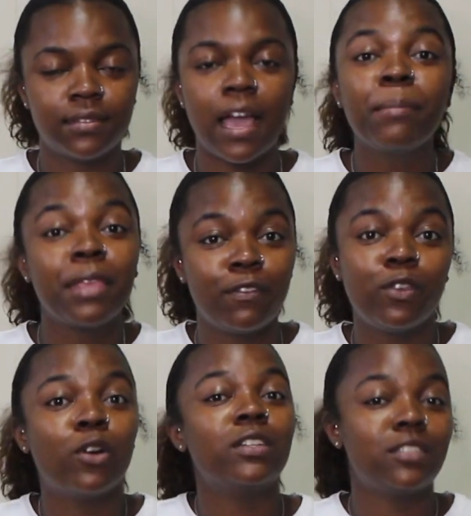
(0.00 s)
I'm giving
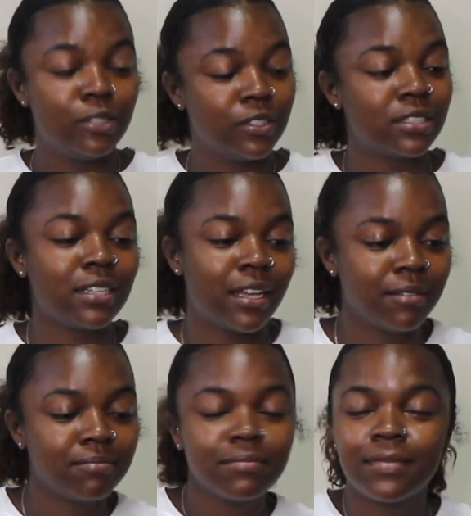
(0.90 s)
y'all the secrets to that.
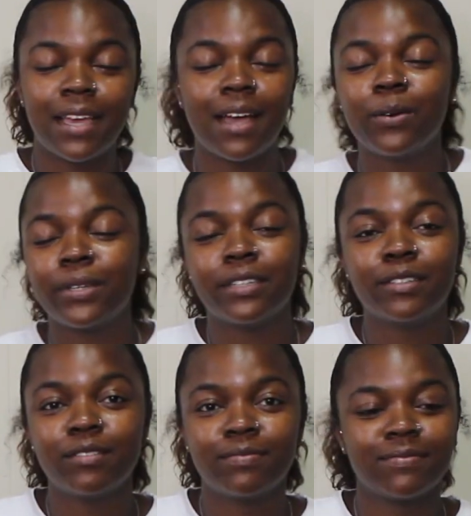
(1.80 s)
I don't care.